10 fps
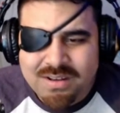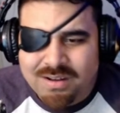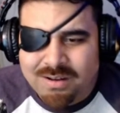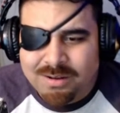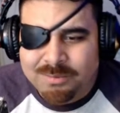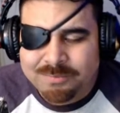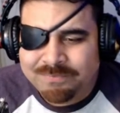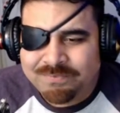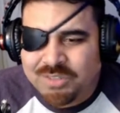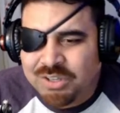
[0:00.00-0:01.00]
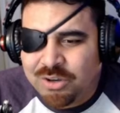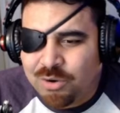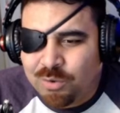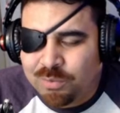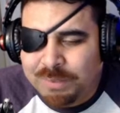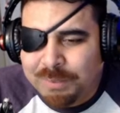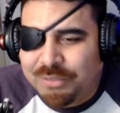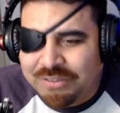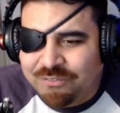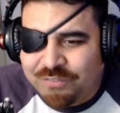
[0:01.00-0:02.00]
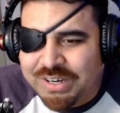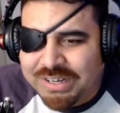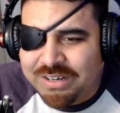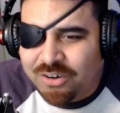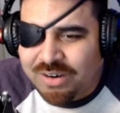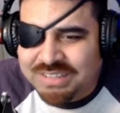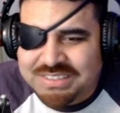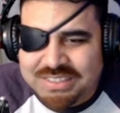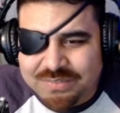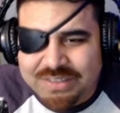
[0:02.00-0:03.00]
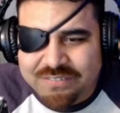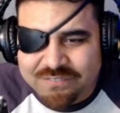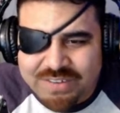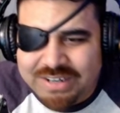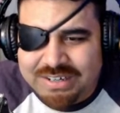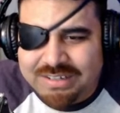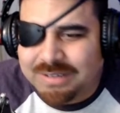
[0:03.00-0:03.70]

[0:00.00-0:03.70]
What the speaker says: people that really are on TV and fighting,